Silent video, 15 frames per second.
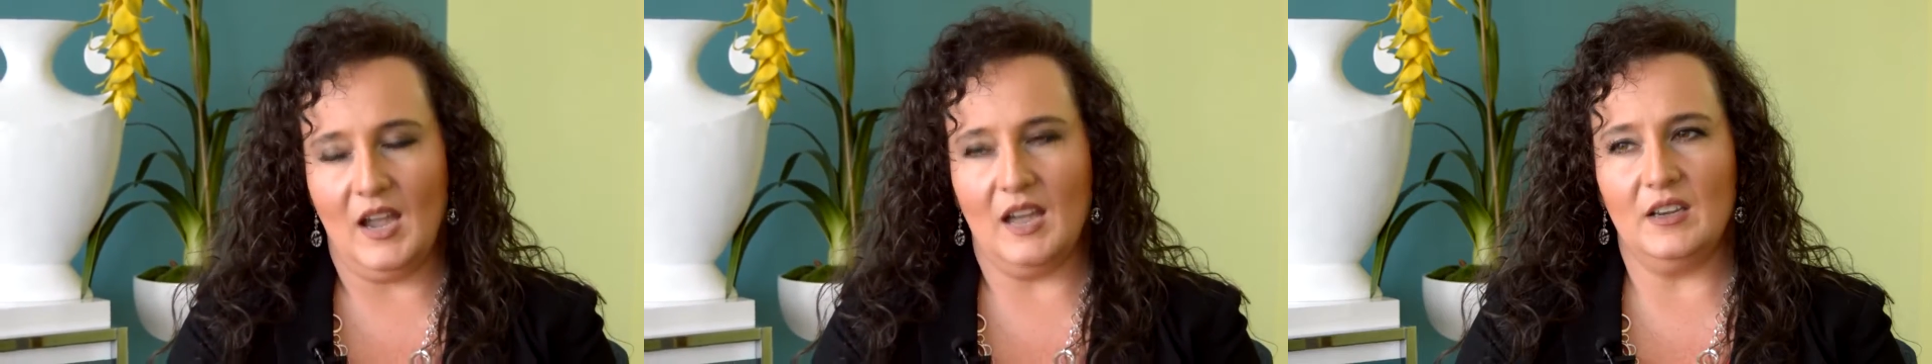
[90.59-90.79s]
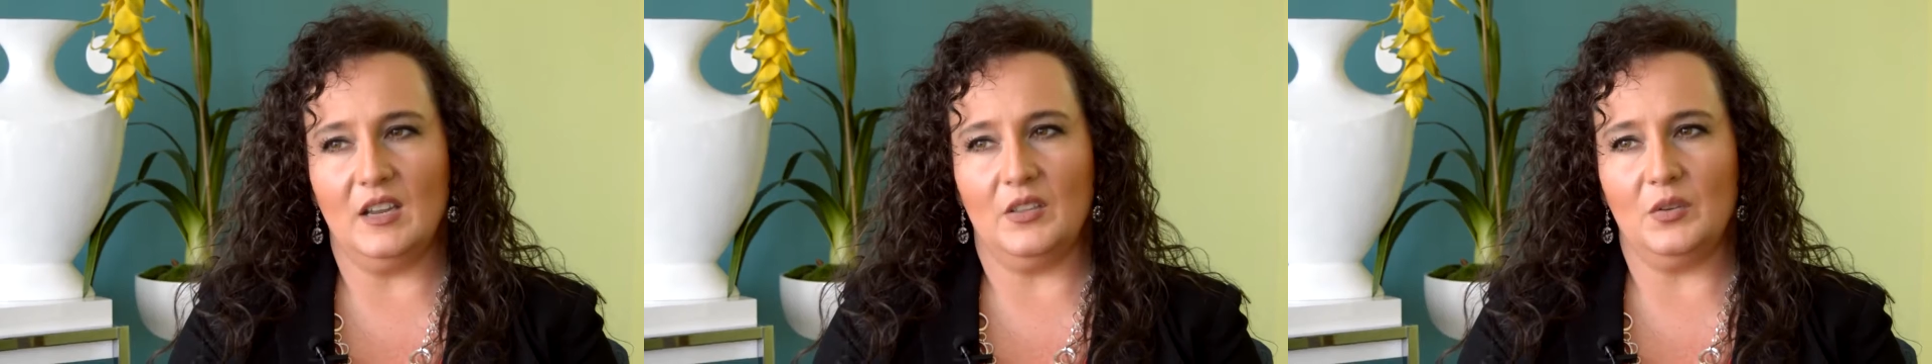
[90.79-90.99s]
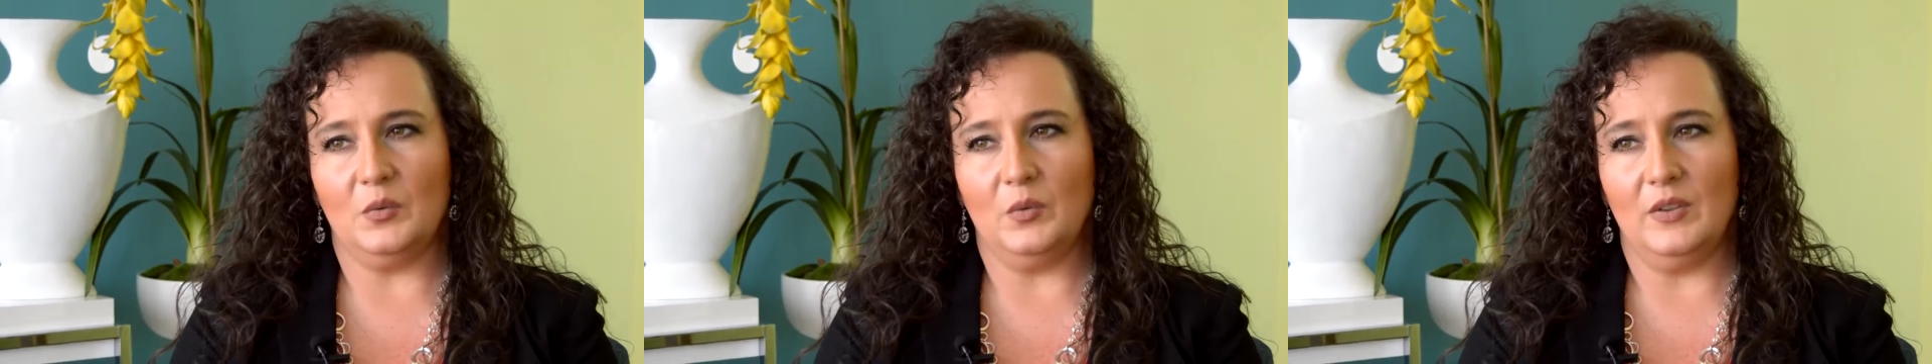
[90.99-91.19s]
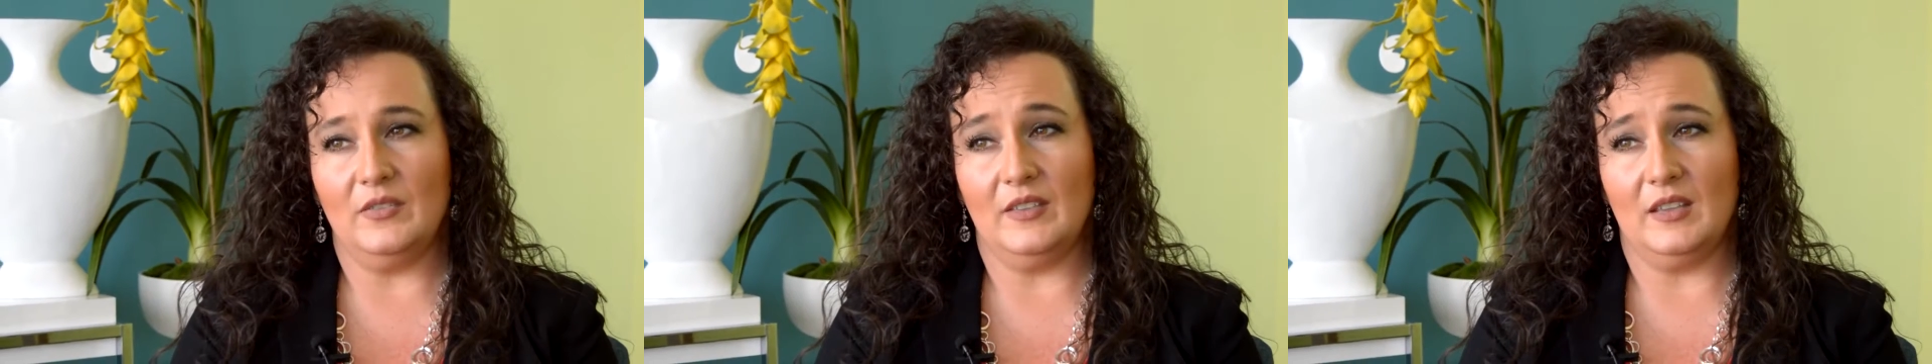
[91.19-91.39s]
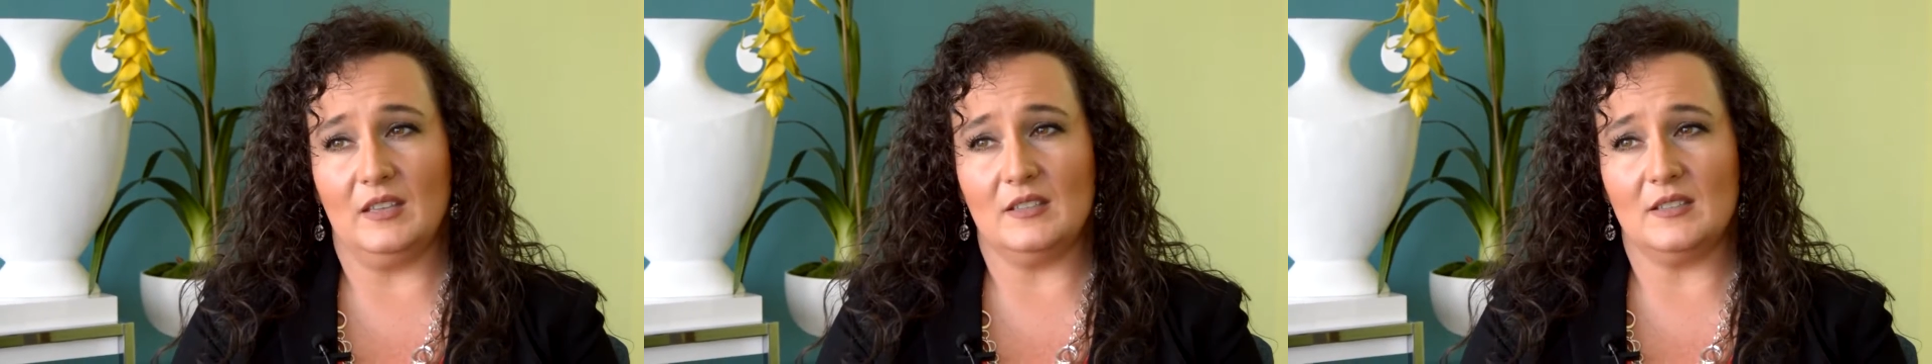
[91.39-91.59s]
Another
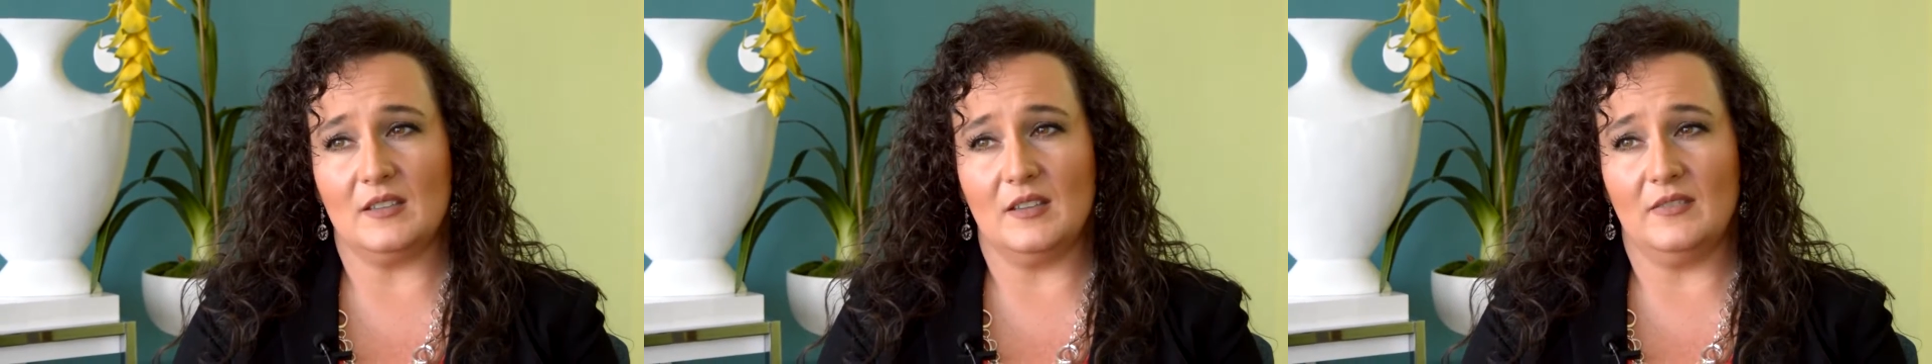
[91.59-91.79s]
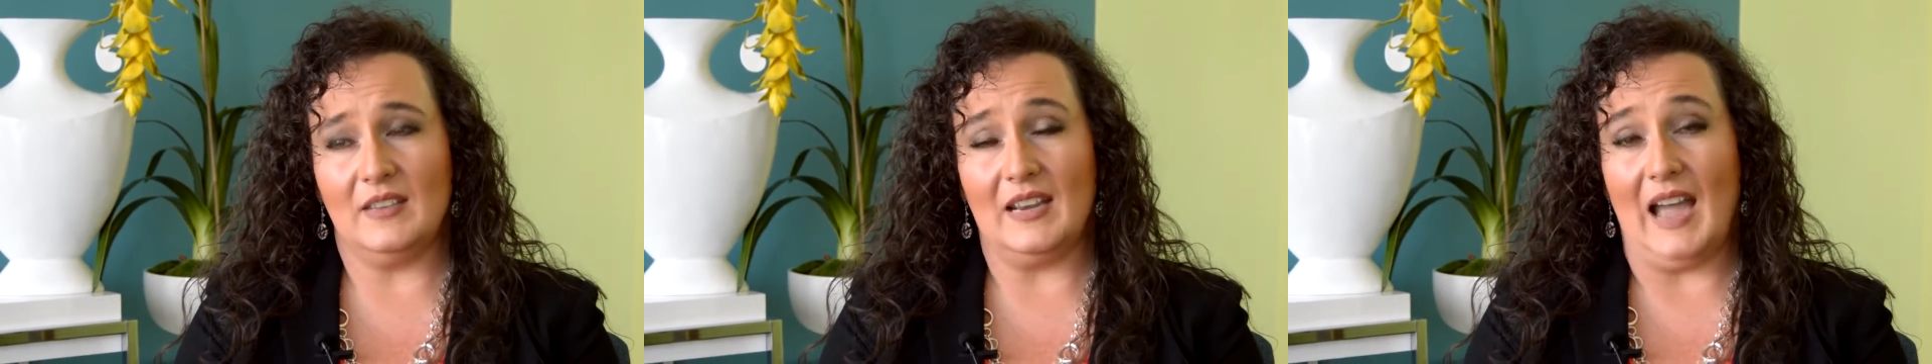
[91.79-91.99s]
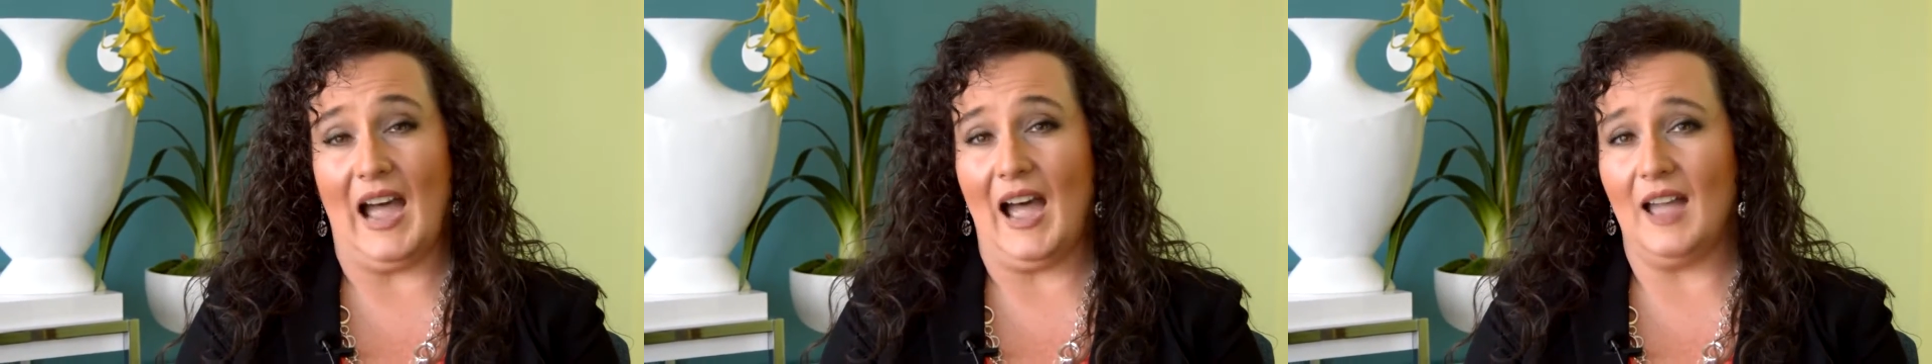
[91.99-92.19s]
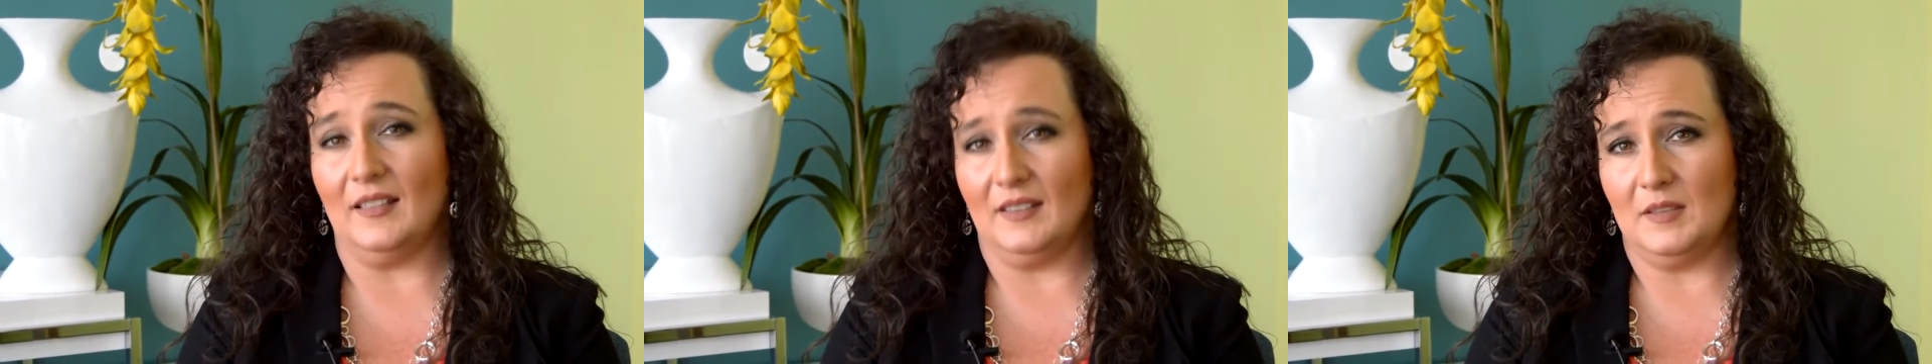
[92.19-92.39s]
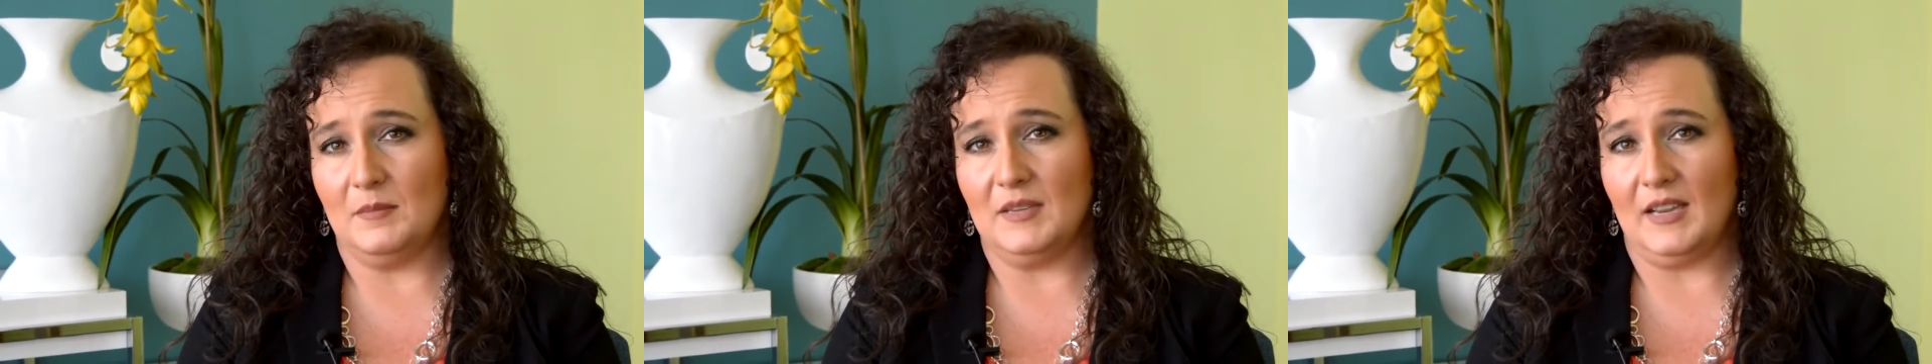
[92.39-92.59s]
one that I
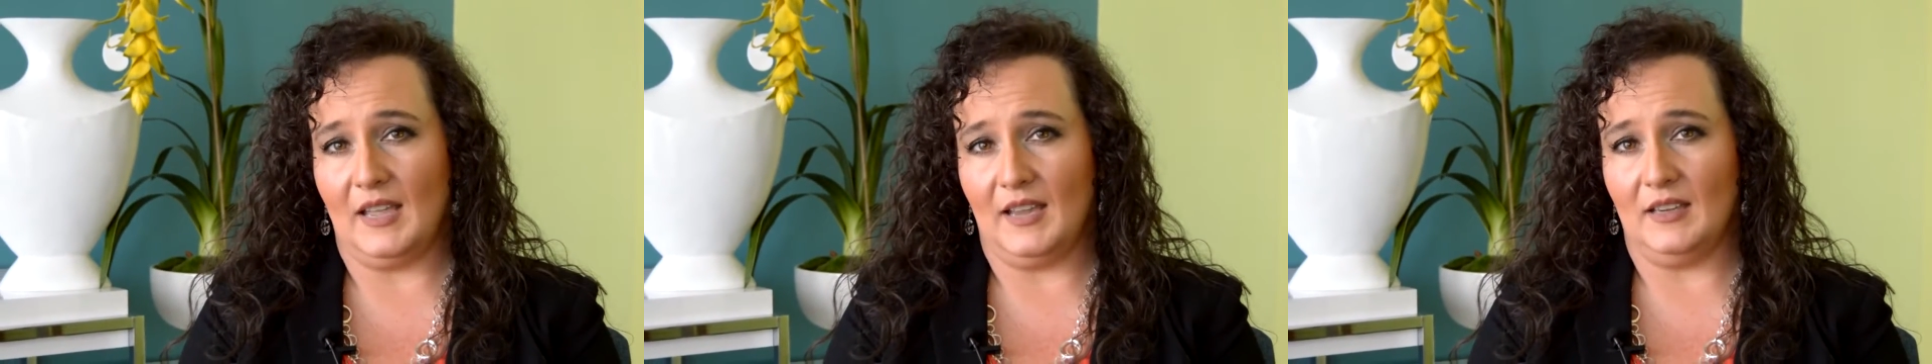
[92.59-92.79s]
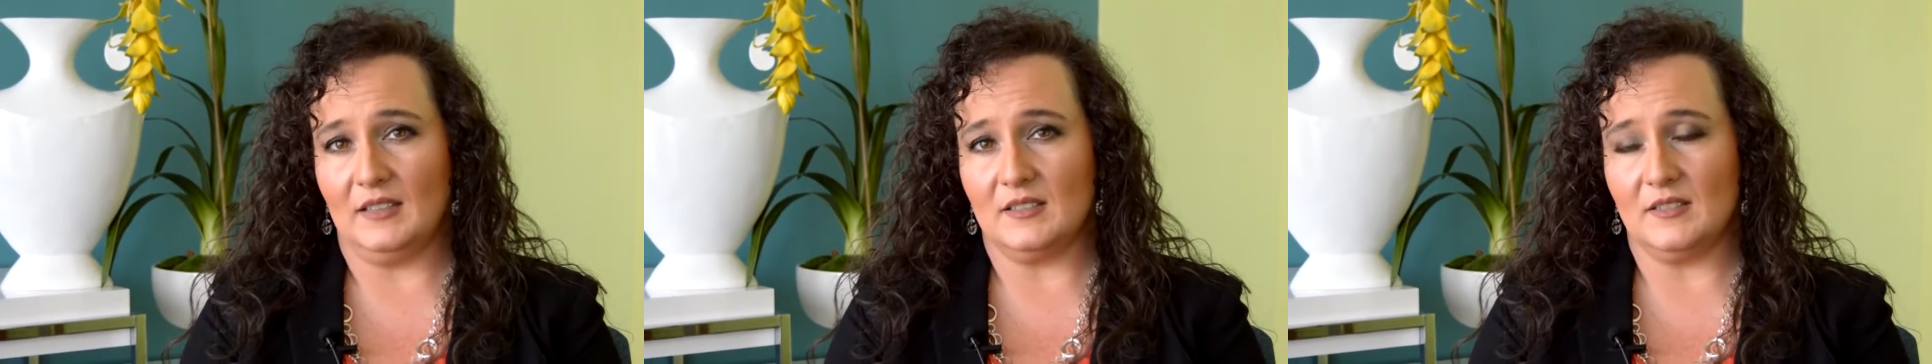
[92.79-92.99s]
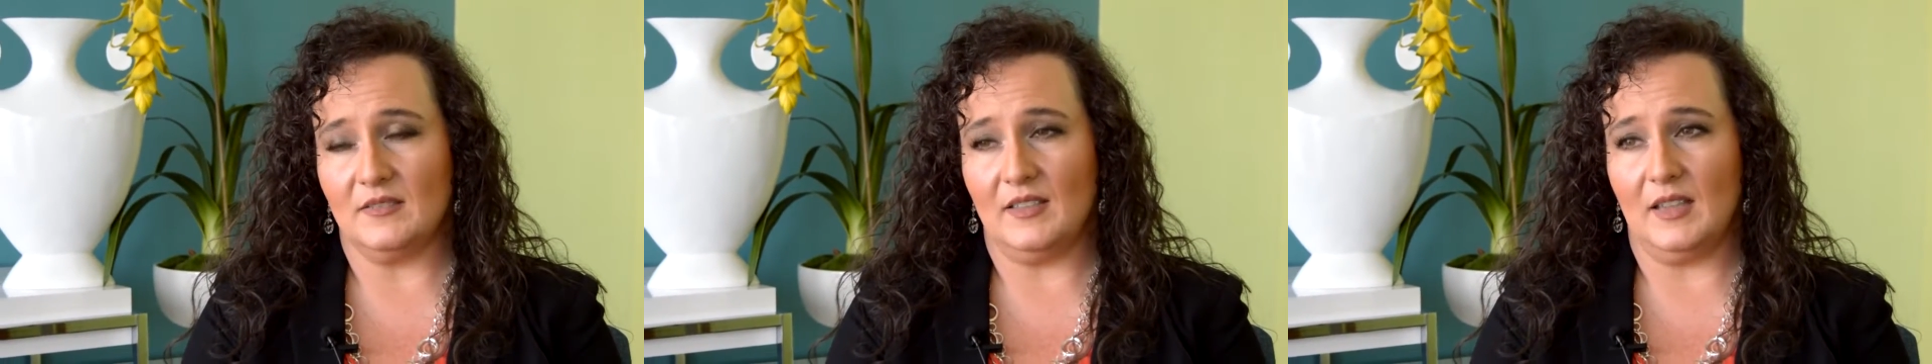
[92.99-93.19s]
eliminate,